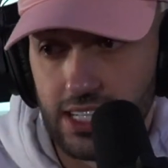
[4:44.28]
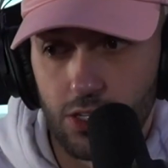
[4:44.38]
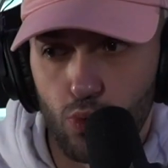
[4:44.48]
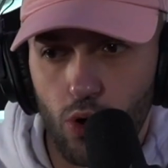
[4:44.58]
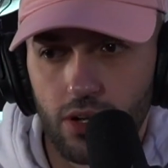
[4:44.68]

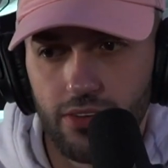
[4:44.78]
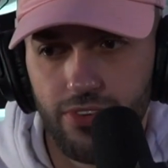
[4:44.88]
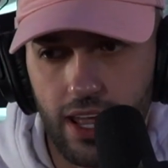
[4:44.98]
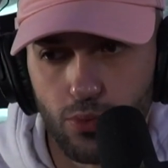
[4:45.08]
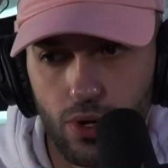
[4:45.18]
he rode in a
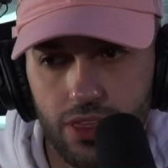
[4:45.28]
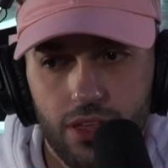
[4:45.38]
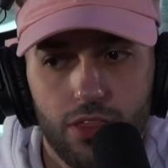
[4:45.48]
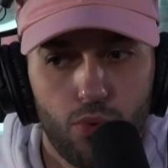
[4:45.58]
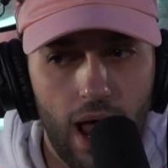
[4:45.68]
van with
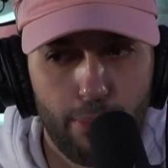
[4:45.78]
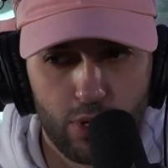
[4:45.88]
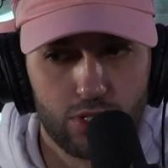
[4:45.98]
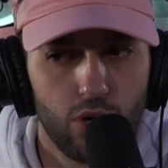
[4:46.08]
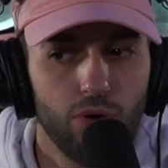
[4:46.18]
the
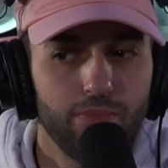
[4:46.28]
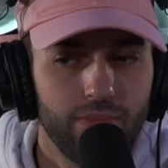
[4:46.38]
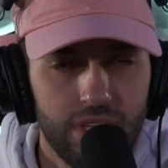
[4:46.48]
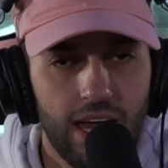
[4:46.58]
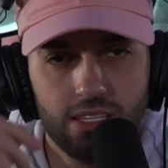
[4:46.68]
rapper. So yeah,